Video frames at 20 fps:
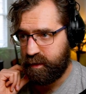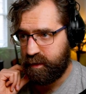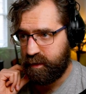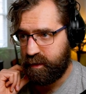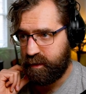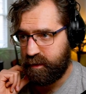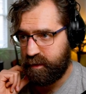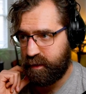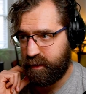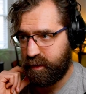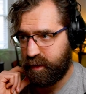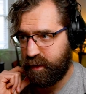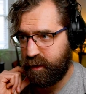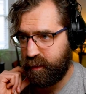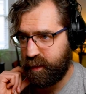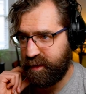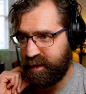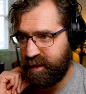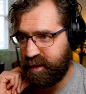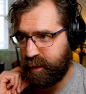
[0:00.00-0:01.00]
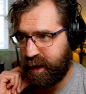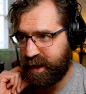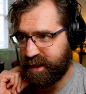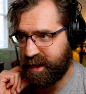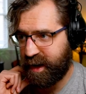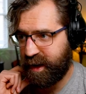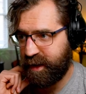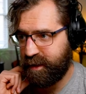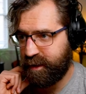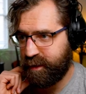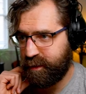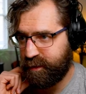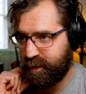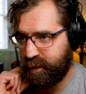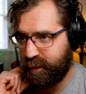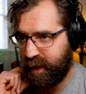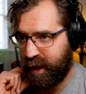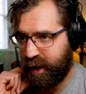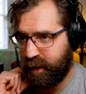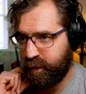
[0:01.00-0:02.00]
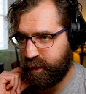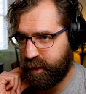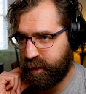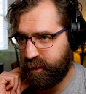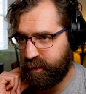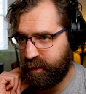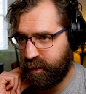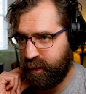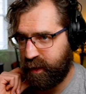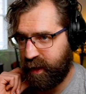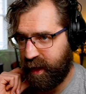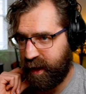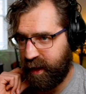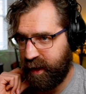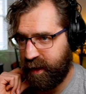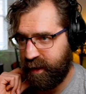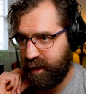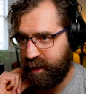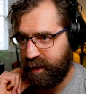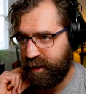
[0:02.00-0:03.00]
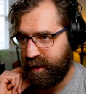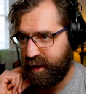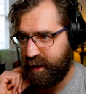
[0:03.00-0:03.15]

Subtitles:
so if the numbers need to match, either comes from there or it comes from there.